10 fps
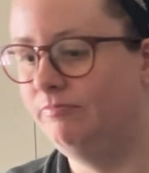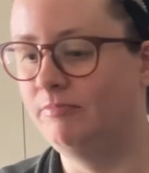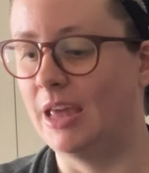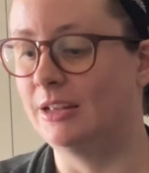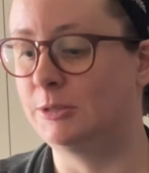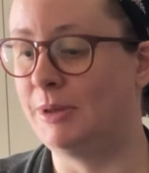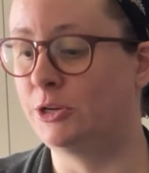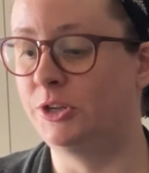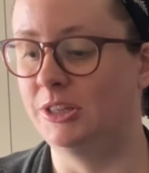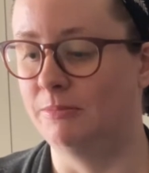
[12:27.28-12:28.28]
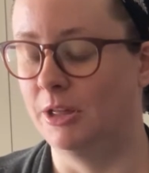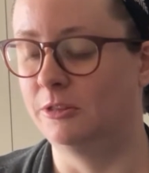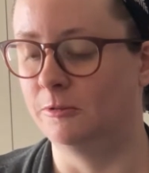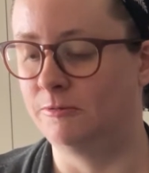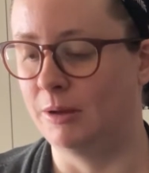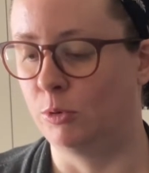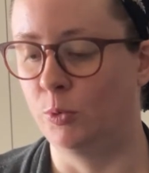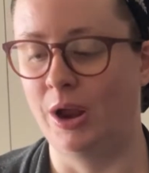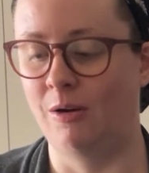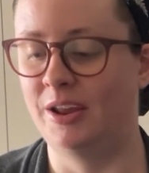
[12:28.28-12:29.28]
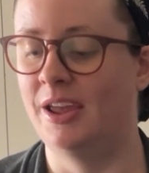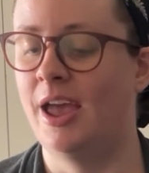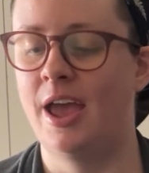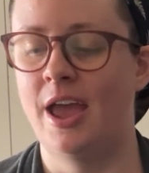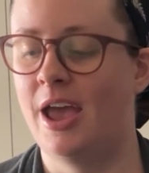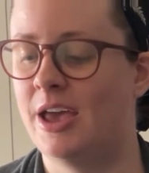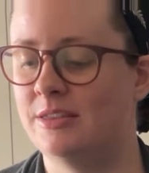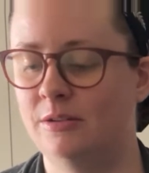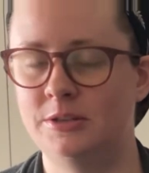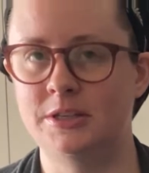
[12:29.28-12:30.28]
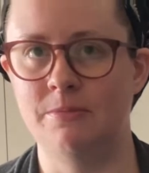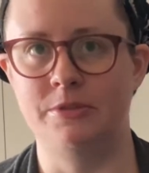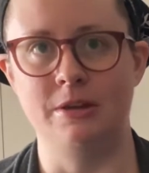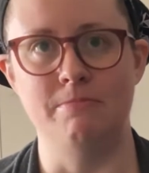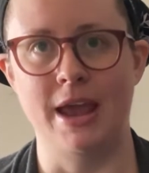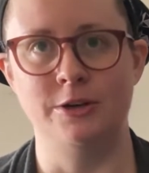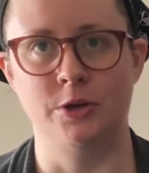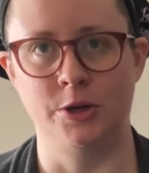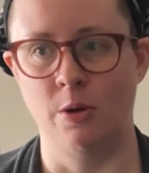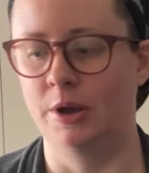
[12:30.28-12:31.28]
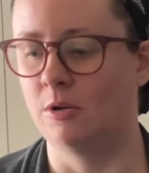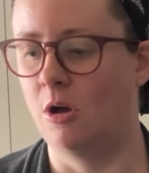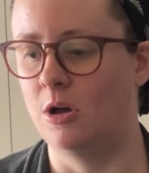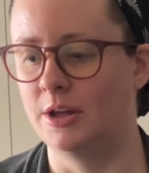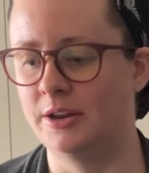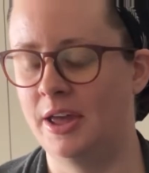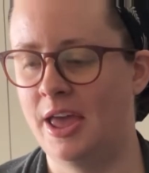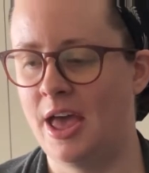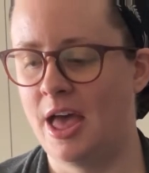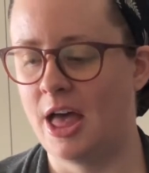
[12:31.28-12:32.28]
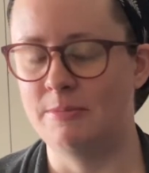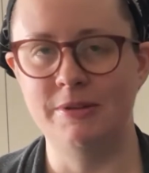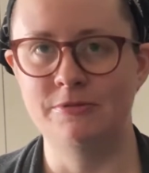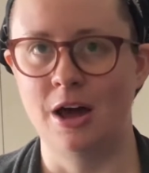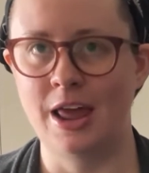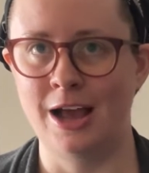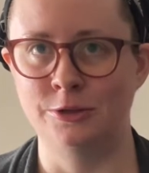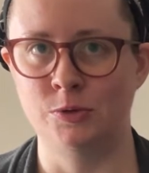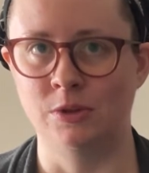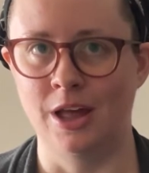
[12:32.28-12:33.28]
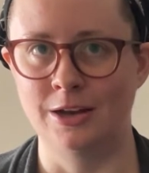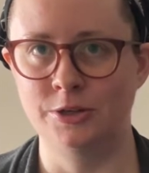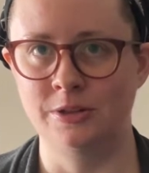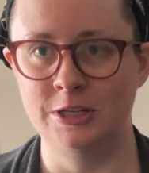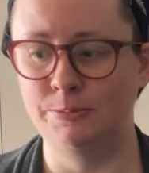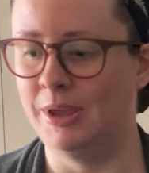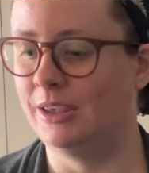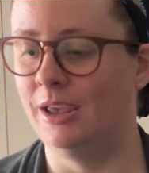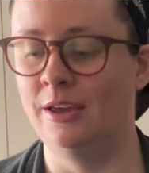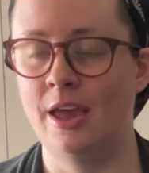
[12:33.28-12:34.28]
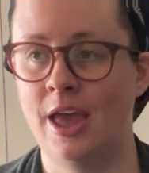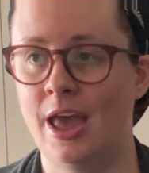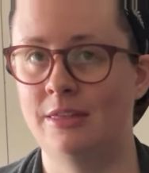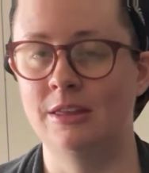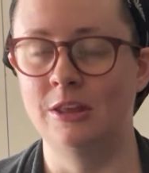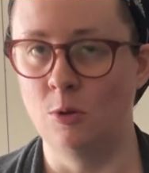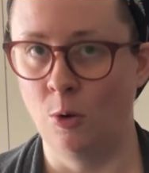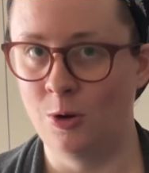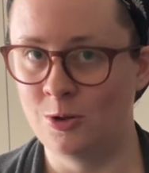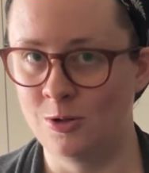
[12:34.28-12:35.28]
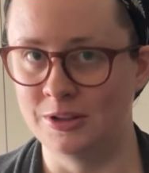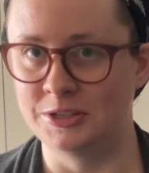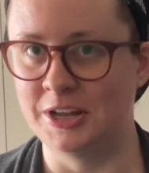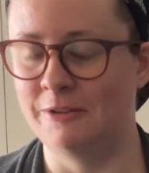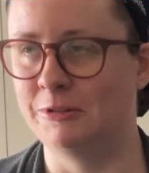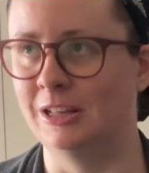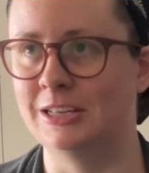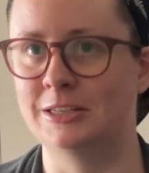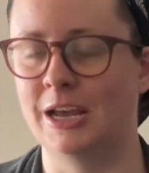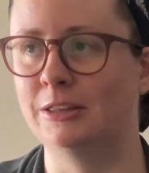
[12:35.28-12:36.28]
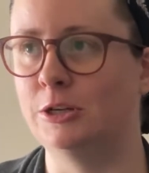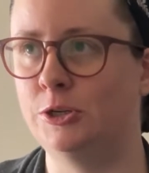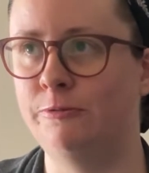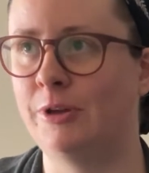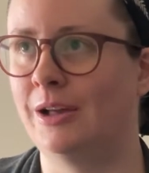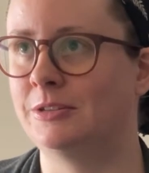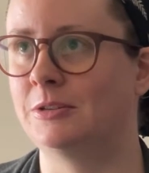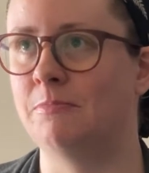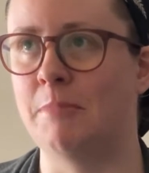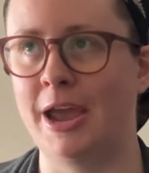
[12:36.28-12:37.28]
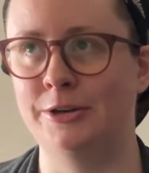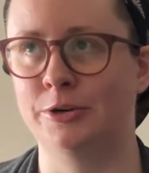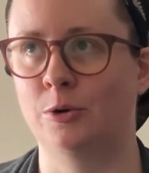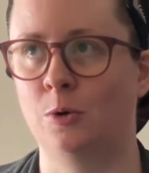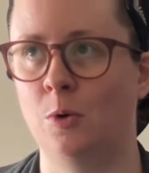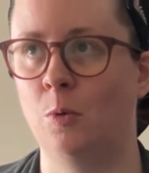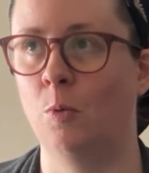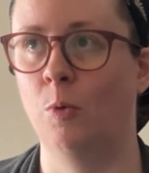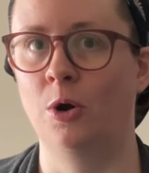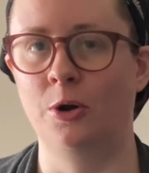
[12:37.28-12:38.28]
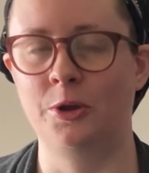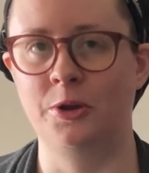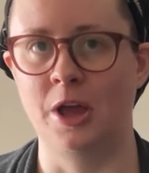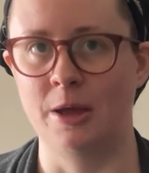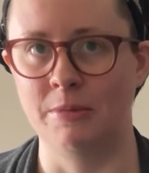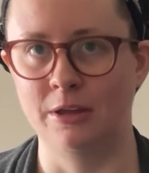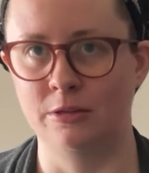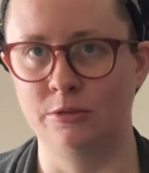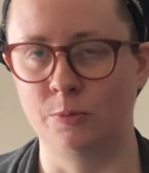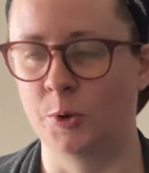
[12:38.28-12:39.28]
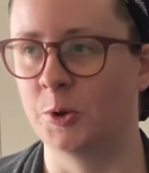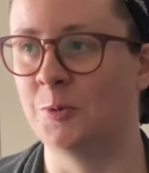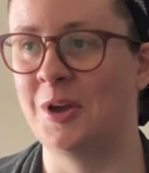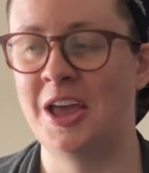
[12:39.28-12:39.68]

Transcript: And especially in the month of February, there's something major going on. Um, if not astrologically speaking, then the oracle is definitely saying that you've got some major work coming through